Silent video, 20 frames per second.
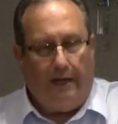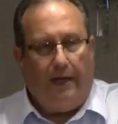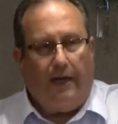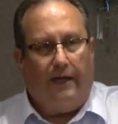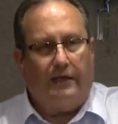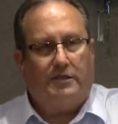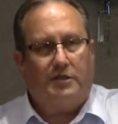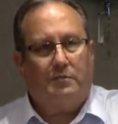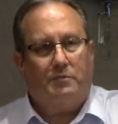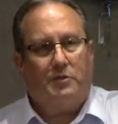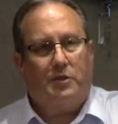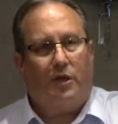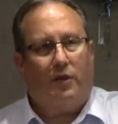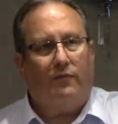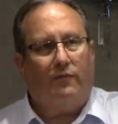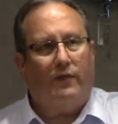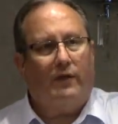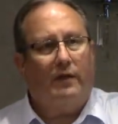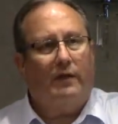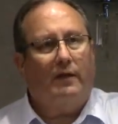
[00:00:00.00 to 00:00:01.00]
He's
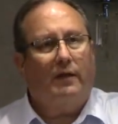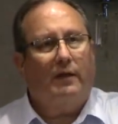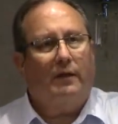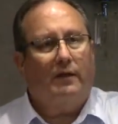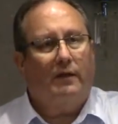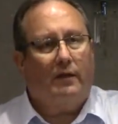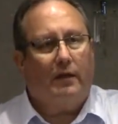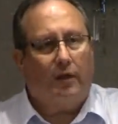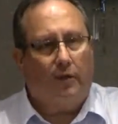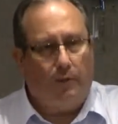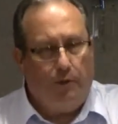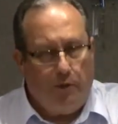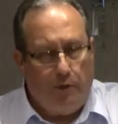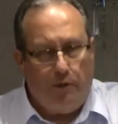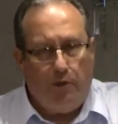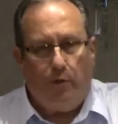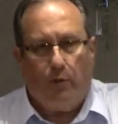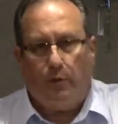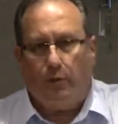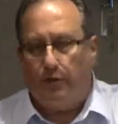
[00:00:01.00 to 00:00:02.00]
observing
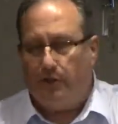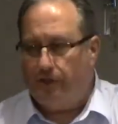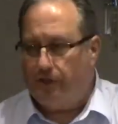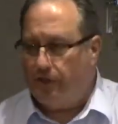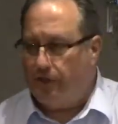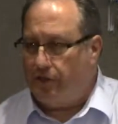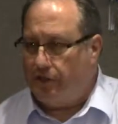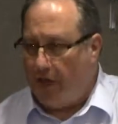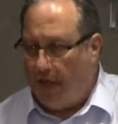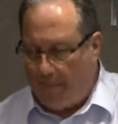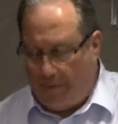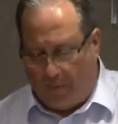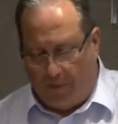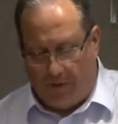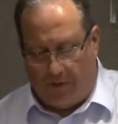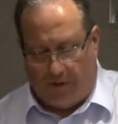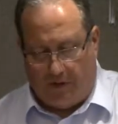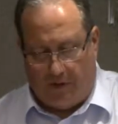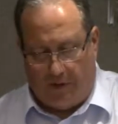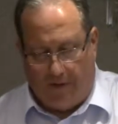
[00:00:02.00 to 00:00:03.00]
communion with his
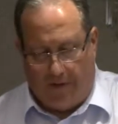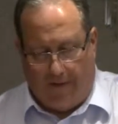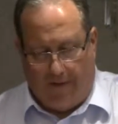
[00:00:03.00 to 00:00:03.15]
disciples.